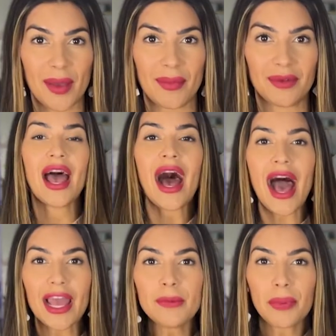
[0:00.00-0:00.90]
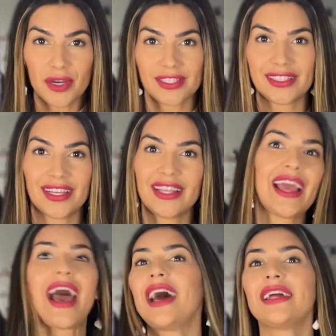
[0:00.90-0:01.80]
women. I personally
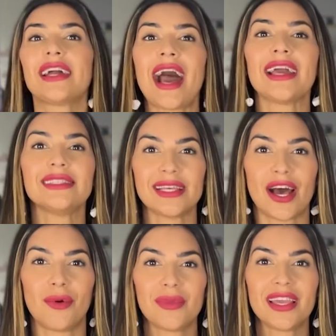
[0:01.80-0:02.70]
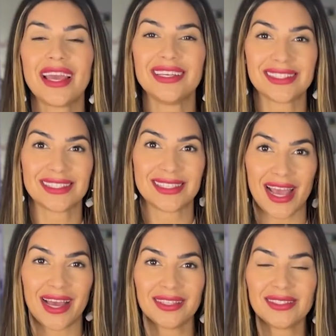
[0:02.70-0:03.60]
had a guy tell me his
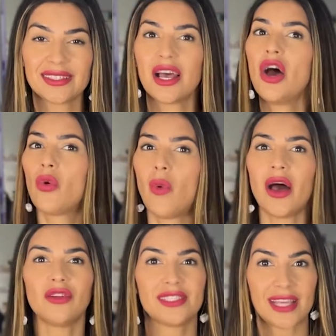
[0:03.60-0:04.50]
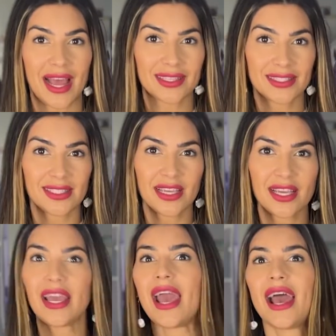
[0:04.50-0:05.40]
stance while
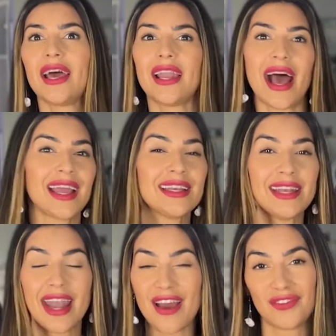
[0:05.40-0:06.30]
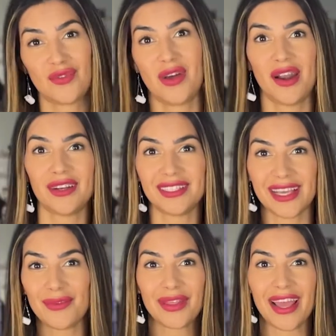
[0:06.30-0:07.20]
texting, and I never went on a
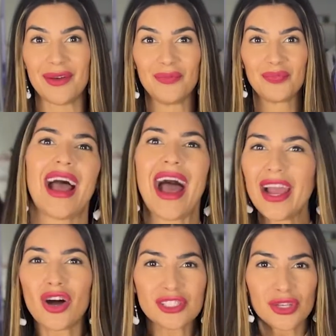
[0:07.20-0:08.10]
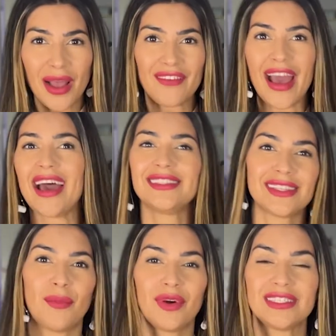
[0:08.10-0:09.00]
date with him. I also have had
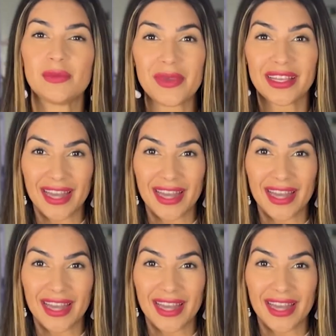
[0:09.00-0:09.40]
someone speak